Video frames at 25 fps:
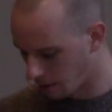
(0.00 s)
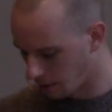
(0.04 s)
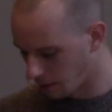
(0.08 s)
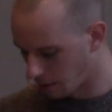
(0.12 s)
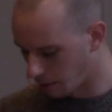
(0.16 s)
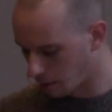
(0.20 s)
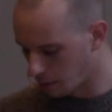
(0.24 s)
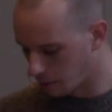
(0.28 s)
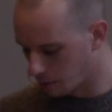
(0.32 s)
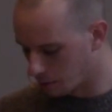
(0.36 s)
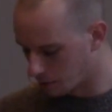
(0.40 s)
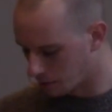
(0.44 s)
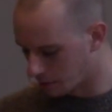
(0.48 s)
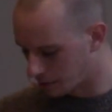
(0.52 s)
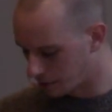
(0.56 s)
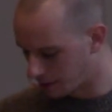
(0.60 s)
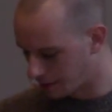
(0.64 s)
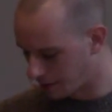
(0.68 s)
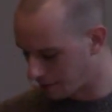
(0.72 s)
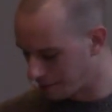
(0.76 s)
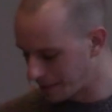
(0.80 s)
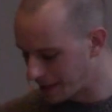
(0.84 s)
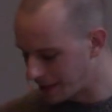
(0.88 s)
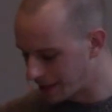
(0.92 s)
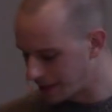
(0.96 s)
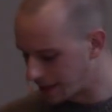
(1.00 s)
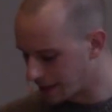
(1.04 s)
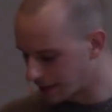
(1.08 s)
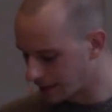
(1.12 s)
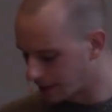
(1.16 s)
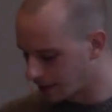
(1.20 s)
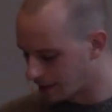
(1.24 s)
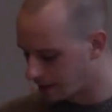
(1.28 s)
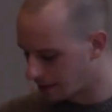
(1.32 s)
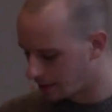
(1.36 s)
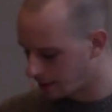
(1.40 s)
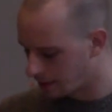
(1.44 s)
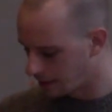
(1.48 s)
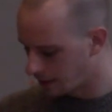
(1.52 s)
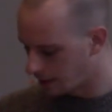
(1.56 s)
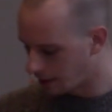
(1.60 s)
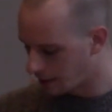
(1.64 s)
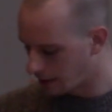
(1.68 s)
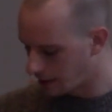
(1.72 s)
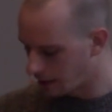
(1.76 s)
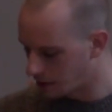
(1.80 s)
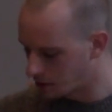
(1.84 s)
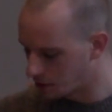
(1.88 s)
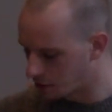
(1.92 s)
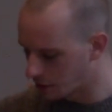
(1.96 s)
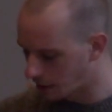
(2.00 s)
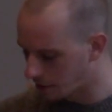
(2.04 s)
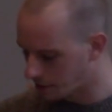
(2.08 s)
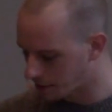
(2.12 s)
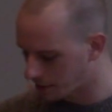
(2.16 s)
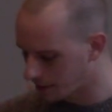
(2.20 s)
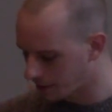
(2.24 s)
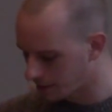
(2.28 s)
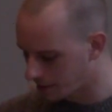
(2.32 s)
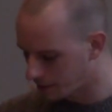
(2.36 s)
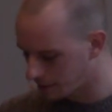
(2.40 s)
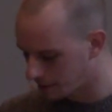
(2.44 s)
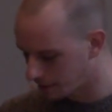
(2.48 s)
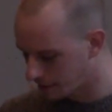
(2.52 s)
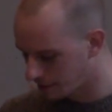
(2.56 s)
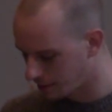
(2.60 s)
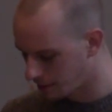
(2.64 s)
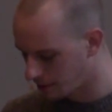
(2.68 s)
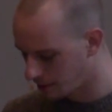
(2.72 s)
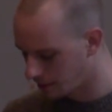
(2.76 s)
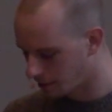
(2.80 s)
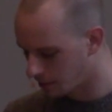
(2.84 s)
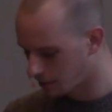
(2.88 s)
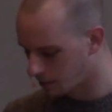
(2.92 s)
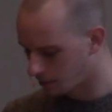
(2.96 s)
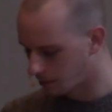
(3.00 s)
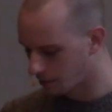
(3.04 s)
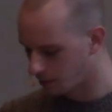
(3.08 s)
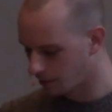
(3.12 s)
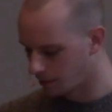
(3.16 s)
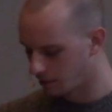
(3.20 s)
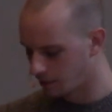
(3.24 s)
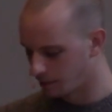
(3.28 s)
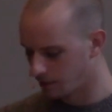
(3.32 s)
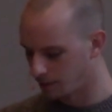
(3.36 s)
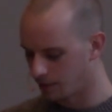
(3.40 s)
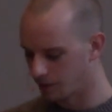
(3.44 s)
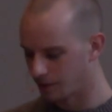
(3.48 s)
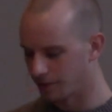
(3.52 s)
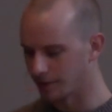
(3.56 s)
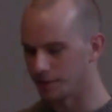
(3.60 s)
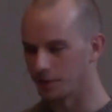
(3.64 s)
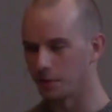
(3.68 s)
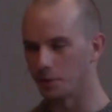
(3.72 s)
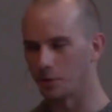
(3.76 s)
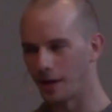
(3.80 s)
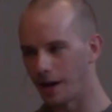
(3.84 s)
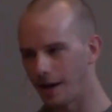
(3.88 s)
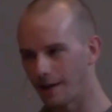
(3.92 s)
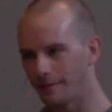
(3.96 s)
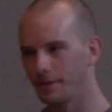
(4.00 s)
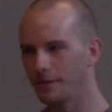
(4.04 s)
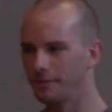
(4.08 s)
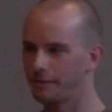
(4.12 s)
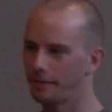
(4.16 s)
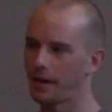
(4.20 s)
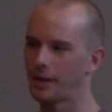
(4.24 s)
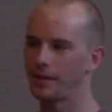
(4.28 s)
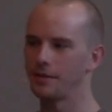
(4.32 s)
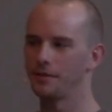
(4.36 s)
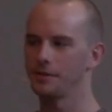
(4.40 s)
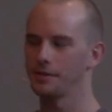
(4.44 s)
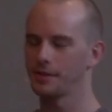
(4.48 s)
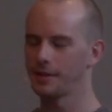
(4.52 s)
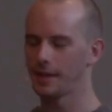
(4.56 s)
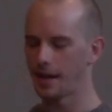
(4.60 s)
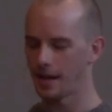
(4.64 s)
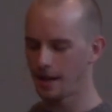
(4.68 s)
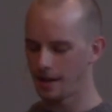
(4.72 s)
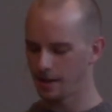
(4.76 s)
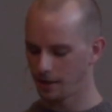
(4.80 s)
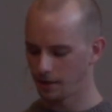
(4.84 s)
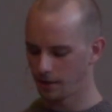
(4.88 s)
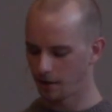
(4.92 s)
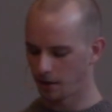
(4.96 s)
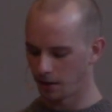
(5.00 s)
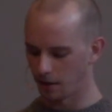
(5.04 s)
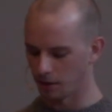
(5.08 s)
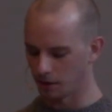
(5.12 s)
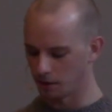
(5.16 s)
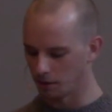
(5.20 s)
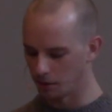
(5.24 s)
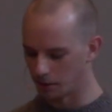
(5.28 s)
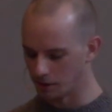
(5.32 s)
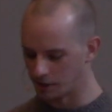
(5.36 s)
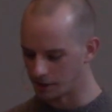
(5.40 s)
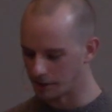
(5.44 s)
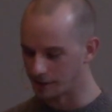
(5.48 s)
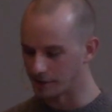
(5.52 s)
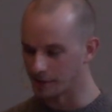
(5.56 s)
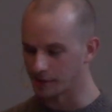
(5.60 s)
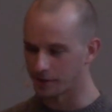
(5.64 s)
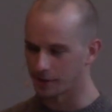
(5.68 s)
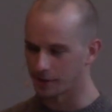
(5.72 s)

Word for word: Those committing injustice, don't have the final say. Our Lord Jesus